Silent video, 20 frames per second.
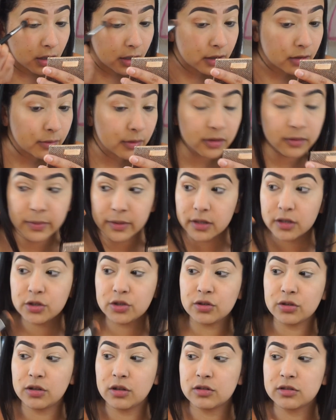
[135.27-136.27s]
I don't want to put it
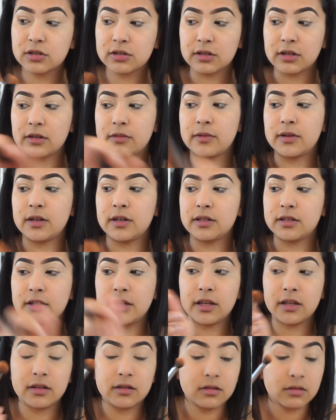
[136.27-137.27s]
too close because I don't want it to
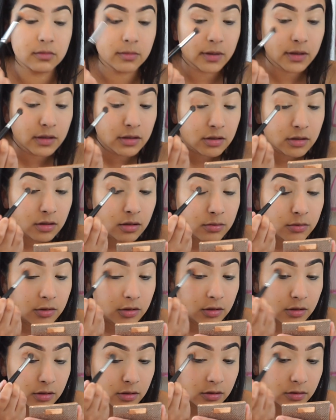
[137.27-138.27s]
get in the way. So I'm
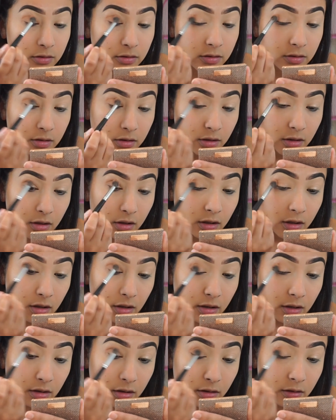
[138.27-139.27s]
just going to use
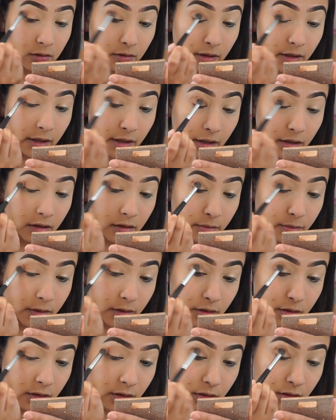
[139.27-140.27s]
a little hand
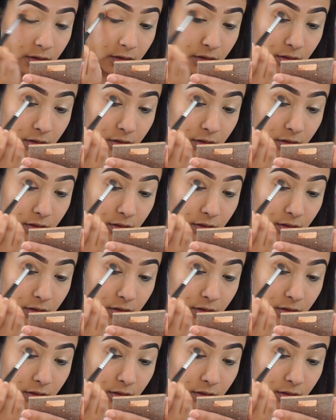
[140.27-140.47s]
mirror.